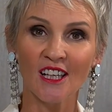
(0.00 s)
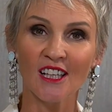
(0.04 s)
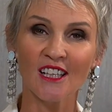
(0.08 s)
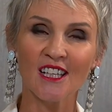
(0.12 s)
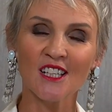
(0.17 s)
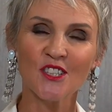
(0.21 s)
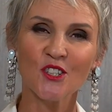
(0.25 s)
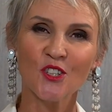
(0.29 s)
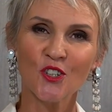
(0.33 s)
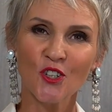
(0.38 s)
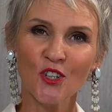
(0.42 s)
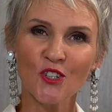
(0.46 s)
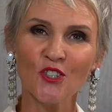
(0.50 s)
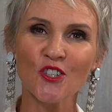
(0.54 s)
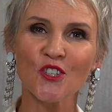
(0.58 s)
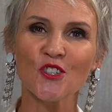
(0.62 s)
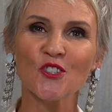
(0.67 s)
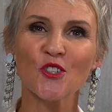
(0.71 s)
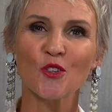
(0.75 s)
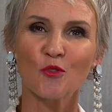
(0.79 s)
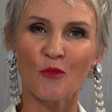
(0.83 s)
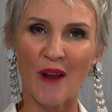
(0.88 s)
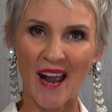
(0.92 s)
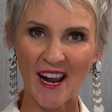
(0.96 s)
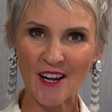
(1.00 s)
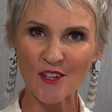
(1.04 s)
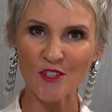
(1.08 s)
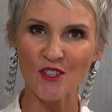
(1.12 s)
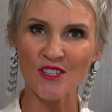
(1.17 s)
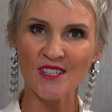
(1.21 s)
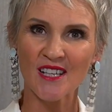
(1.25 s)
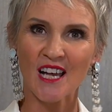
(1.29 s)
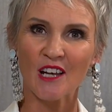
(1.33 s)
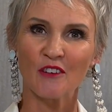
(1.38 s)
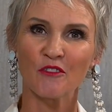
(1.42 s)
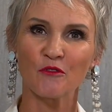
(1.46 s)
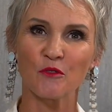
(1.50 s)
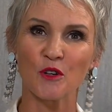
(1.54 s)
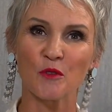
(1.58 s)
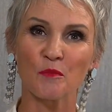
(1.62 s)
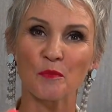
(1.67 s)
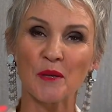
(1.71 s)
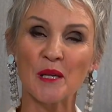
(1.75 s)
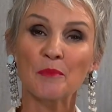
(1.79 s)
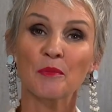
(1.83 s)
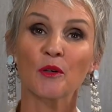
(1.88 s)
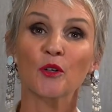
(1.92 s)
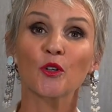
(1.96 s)
It is good to surround yourself
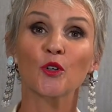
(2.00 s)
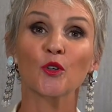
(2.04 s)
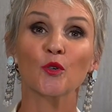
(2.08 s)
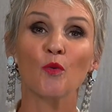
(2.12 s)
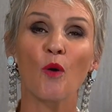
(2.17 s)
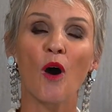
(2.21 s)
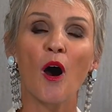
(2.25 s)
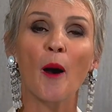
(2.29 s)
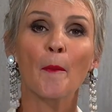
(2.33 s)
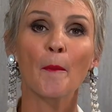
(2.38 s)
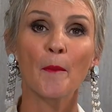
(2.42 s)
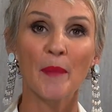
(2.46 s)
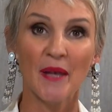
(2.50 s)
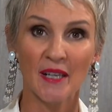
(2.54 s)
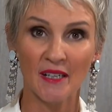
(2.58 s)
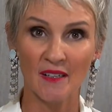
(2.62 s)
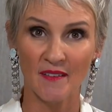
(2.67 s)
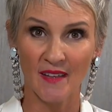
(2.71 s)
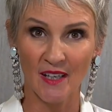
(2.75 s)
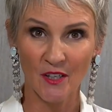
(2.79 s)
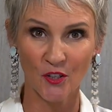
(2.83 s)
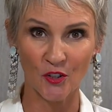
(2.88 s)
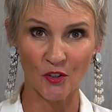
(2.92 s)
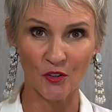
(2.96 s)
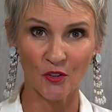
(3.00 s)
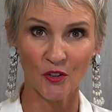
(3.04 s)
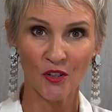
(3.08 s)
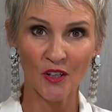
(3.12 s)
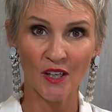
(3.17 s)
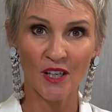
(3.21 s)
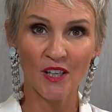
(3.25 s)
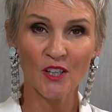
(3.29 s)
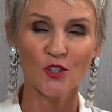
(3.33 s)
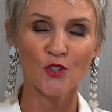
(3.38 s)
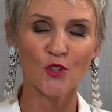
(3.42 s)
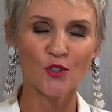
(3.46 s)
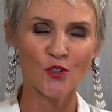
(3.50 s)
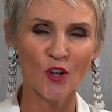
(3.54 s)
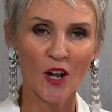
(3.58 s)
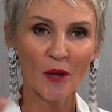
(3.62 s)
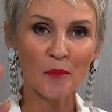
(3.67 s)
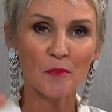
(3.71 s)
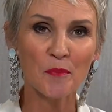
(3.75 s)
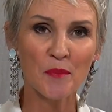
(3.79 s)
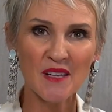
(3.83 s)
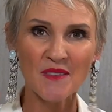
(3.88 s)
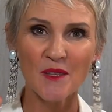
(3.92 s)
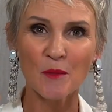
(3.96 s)
with people who are better than you. Do
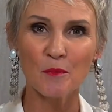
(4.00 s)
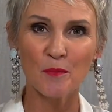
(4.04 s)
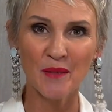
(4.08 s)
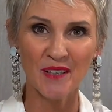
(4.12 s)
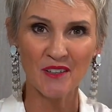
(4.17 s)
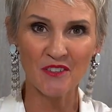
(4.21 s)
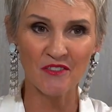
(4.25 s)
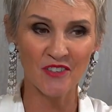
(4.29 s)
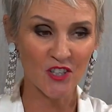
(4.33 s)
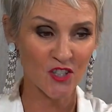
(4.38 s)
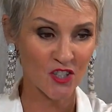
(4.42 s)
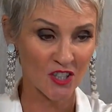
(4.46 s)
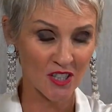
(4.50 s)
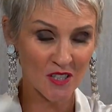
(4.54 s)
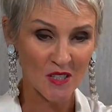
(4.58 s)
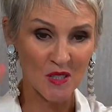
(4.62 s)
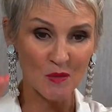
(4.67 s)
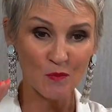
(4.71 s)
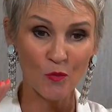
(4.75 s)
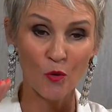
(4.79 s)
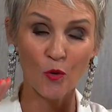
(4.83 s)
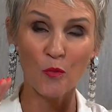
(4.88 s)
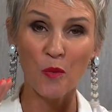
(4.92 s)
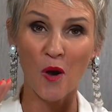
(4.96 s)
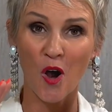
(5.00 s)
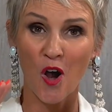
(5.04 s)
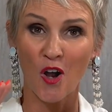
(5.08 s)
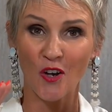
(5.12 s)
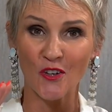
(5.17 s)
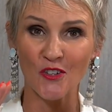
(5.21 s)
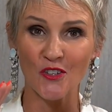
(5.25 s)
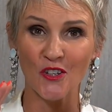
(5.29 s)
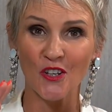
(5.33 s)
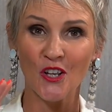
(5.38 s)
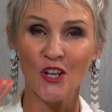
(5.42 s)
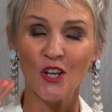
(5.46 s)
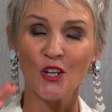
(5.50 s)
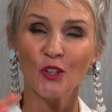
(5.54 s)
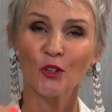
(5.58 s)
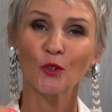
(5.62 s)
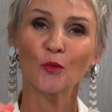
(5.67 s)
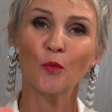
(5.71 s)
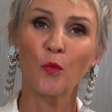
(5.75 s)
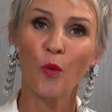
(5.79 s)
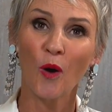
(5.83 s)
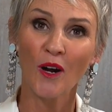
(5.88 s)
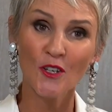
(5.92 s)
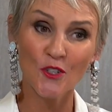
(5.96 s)
not be the big fish in a small pond.
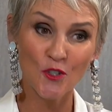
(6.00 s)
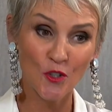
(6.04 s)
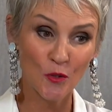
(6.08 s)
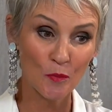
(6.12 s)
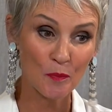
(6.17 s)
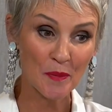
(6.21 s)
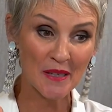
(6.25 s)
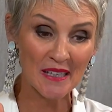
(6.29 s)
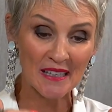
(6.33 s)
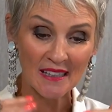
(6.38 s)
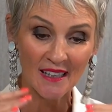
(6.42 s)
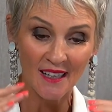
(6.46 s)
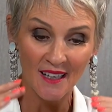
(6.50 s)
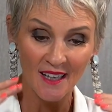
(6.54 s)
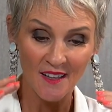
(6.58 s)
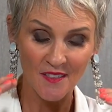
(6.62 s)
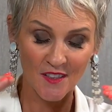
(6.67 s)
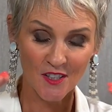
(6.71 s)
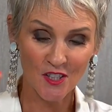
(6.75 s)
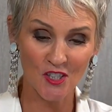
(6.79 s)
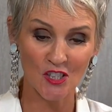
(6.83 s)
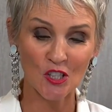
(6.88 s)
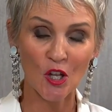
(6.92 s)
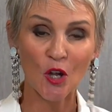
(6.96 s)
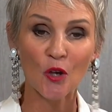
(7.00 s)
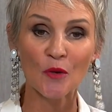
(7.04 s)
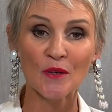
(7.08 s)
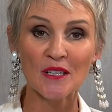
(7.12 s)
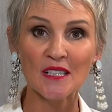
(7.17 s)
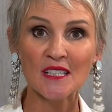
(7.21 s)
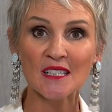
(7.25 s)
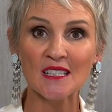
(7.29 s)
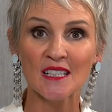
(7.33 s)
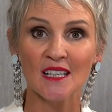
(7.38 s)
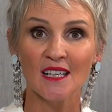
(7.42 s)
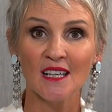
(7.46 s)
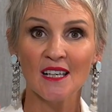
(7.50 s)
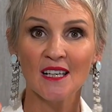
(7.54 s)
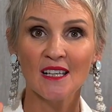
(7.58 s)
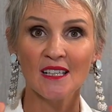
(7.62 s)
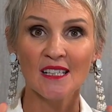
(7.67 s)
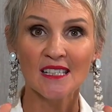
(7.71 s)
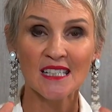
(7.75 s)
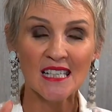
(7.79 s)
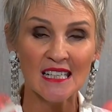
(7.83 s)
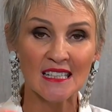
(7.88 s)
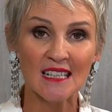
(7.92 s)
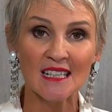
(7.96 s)
You want to be the slowest,
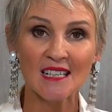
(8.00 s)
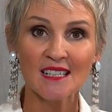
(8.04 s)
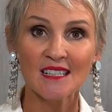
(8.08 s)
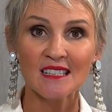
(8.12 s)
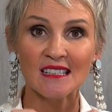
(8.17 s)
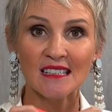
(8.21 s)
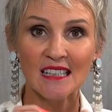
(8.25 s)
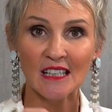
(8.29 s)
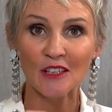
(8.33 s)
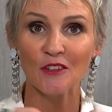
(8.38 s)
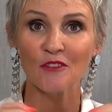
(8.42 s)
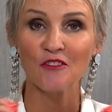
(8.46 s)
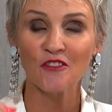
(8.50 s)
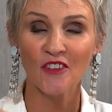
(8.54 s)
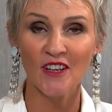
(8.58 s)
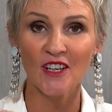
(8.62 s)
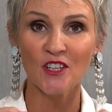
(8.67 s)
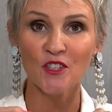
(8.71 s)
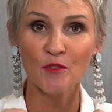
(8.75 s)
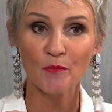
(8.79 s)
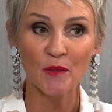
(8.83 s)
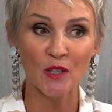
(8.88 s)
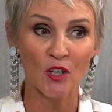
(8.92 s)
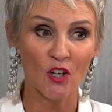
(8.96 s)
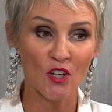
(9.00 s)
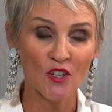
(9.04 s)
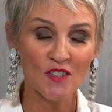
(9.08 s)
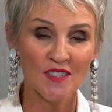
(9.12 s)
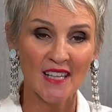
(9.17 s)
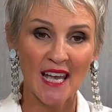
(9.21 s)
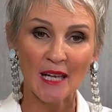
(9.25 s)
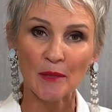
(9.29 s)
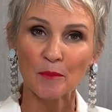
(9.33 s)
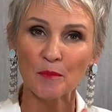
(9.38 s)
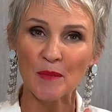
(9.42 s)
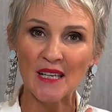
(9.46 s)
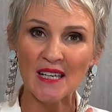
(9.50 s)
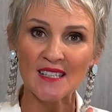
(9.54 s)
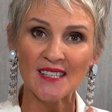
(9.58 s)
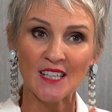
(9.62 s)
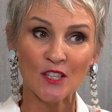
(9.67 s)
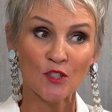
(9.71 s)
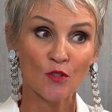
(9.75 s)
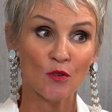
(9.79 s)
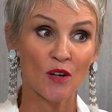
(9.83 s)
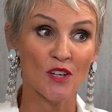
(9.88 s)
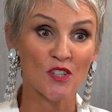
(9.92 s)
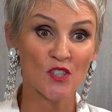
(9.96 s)
teeniest little fish, because that
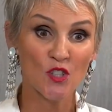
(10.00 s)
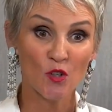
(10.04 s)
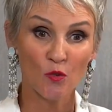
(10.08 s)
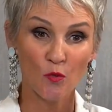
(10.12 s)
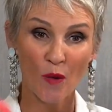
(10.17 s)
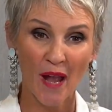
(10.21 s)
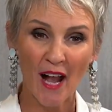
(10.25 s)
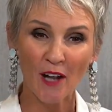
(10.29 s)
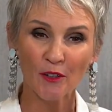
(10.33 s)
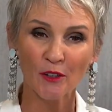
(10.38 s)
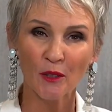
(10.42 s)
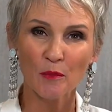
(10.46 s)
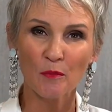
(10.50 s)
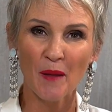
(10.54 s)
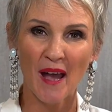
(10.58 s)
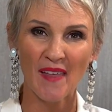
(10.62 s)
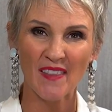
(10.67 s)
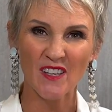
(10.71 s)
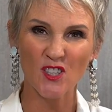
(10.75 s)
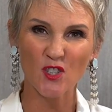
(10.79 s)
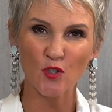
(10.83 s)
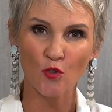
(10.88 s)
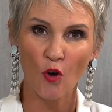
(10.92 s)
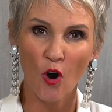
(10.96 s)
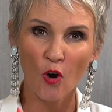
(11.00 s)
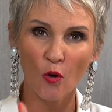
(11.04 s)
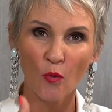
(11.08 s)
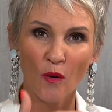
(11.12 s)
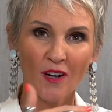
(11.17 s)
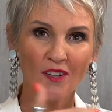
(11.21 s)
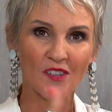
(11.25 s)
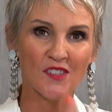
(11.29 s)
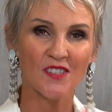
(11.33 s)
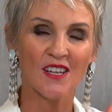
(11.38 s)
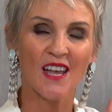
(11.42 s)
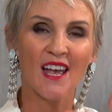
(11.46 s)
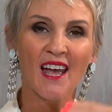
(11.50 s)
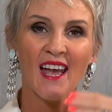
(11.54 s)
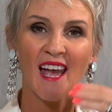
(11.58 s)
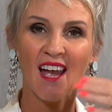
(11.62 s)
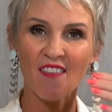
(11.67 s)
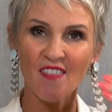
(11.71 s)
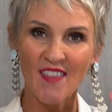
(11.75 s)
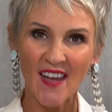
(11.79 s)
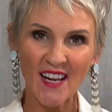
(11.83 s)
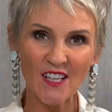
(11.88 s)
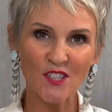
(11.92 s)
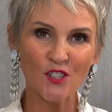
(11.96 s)
means that you are surrounded by the strong ones.
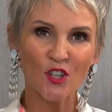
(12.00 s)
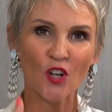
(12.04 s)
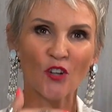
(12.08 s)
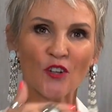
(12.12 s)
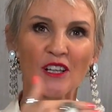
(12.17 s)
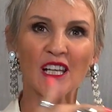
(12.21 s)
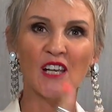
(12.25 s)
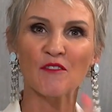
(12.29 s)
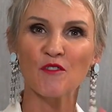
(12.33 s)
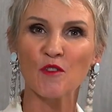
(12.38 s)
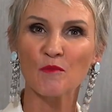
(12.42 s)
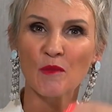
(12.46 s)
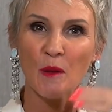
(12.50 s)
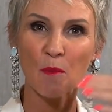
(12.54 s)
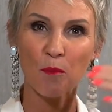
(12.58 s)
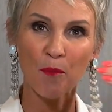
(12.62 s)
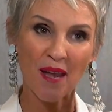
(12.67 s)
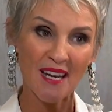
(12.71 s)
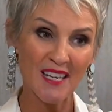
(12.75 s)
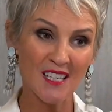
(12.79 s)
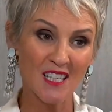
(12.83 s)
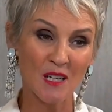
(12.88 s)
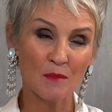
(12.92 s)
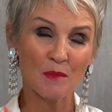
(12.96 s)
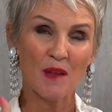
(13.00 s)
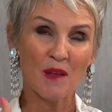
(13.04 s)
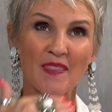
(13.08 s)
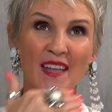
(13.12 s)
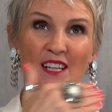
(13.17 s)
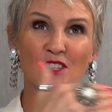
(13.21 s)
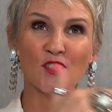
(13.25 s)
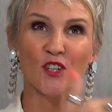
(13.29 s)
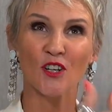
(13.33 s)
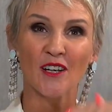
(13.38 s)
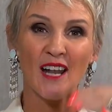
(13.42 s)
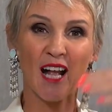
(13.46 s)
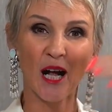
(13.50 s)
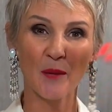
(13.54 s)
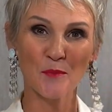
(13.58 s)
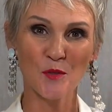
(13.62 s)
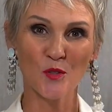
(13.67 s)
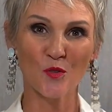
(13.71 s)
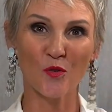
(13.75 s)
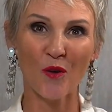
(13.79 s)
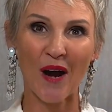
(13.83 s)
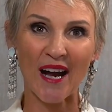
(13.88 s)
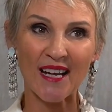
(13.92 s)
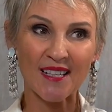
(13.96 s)
And that's going to give you momentum and that's going to
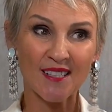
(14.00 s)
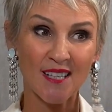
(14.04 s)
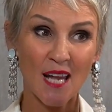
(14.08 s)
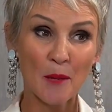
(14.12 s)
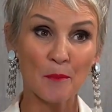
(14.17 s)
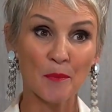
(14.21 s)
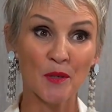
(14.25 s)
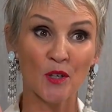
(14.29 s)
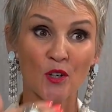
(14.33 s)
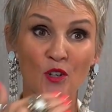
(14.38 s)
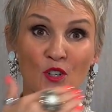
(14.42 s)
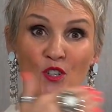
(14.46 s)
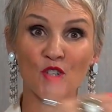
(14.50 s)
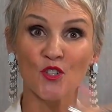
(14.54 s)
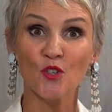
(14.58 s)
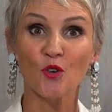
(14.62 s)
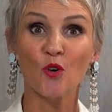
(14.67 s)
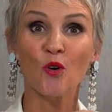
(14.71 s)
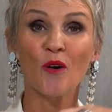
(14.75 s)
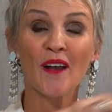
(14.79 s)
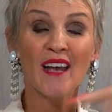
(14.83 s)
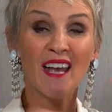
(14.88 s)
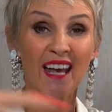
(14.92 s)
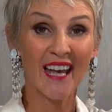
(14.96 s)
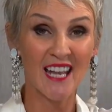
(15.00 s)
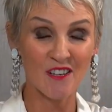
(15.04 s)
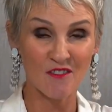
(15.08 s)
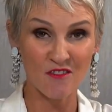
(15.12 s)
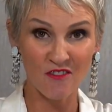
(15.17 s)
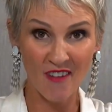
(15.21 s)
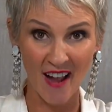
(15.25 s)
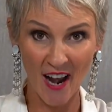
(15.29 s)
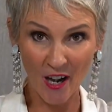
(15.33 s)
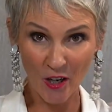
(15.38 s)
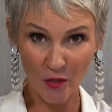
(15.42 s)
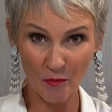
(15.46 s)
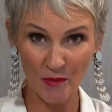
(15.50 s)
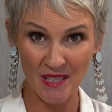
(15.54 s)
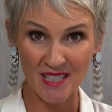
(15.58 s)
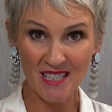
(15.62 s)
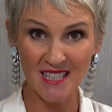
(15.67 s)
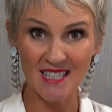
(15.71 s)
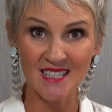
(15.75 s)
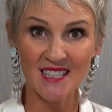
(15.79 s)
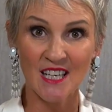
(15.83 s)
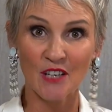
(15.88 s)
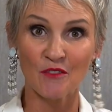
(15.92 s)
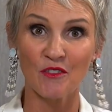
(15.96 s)
help you rise up, because your
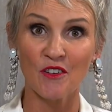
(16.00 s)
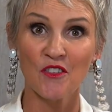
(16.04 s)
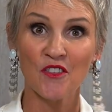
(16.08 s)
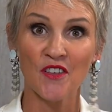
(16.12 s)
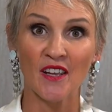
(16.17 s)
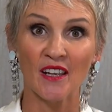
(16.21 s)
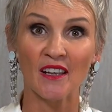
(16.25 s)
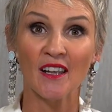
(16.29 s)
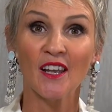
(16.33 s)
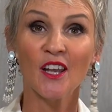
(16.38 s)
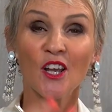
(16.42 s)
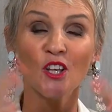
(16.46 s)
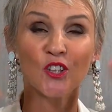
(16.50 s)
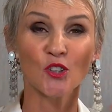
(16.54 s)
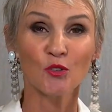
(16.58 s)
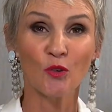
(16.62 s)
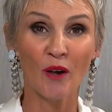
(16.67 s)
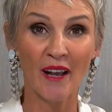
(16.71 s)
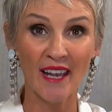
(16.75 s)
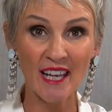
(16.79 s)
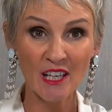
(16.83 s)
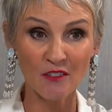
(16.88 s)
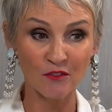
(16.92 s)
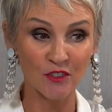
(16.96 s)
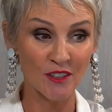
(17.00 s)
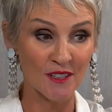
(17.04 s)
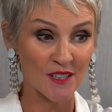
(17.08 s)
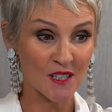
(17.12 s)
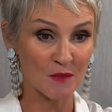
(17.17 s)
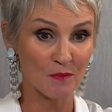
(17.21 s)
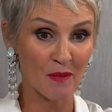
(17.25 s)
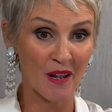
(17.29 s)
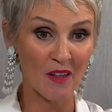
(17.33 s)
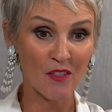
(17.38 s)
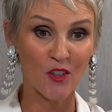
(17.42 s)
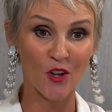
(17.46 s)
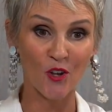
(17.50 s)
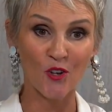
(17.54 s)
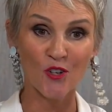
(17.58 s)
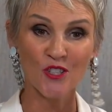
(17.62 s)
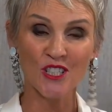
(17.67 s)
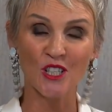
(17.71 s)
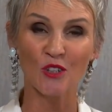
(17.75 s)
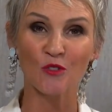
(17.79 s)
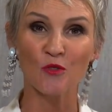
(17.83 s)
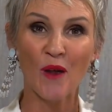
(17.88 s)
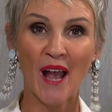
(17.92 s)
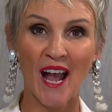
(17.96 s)
environment is everything. You are influenced by
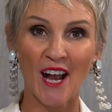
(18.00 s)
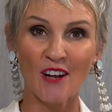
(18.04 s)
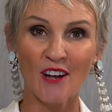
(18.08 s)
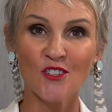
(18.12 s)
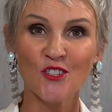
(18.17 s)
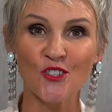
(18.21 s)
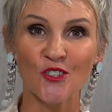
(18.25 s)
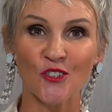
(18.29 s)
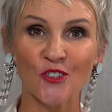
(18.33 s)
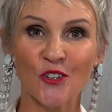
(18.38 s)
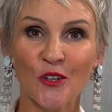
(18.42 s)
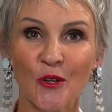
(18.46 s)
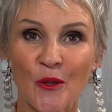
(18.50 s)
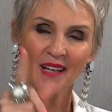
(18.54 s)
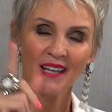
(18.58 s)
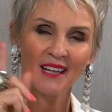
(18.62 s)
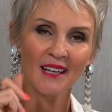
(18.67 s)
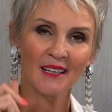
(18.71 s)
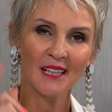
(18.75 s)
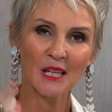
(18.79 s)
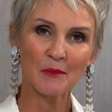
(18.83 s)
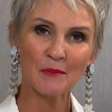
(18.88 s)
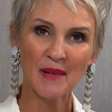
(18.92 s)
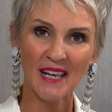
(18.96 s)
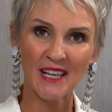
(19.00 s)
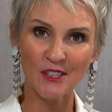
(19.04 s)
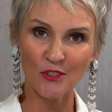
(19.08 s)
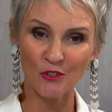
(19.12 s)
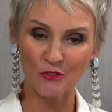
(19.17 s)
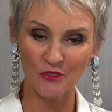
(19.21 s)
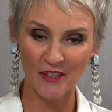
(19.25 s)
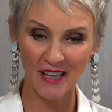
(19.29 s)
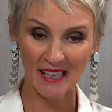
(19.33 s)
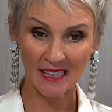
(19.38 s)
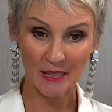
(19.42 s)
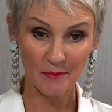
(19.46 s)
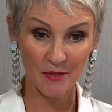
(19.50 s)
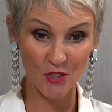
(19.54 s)
those around you. Let me end off here.